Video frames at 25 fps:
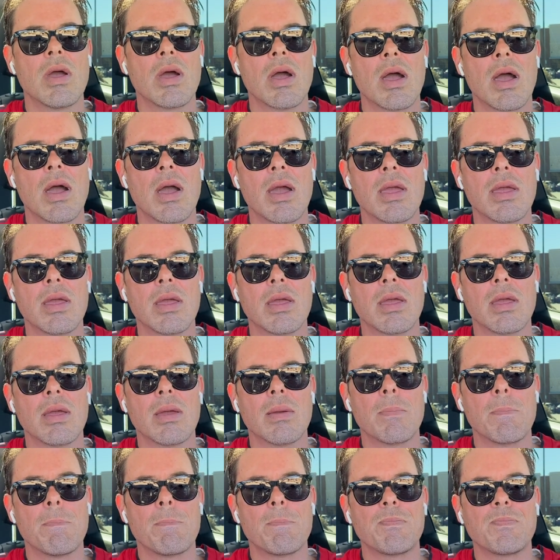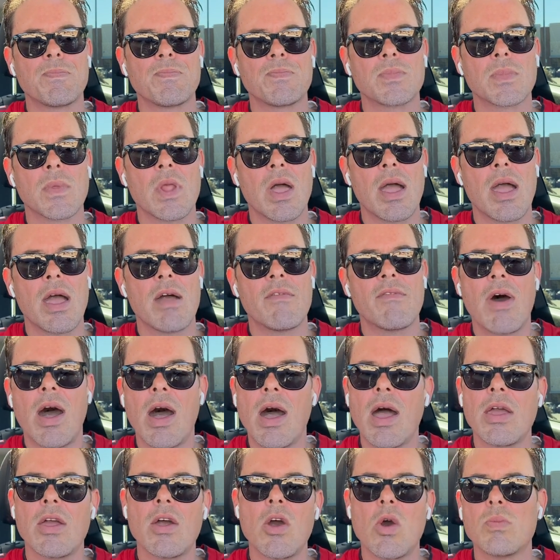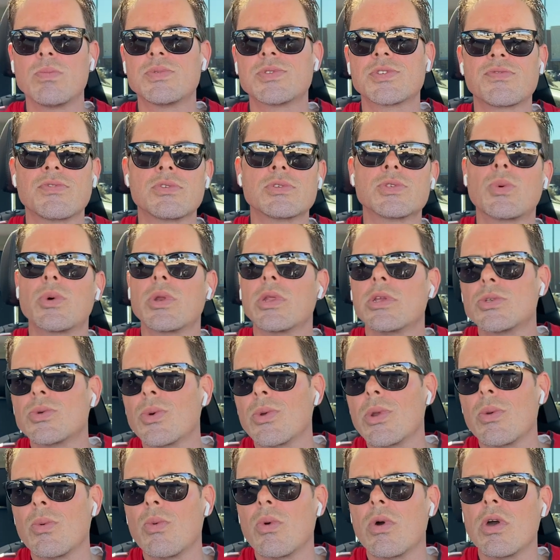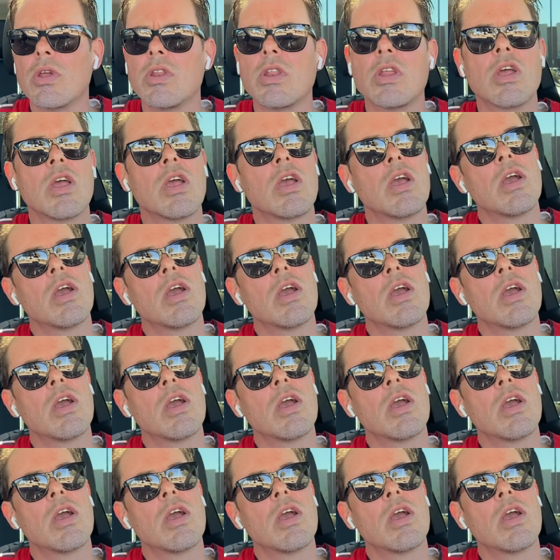I am. I have high hopes for twenty twenty-one.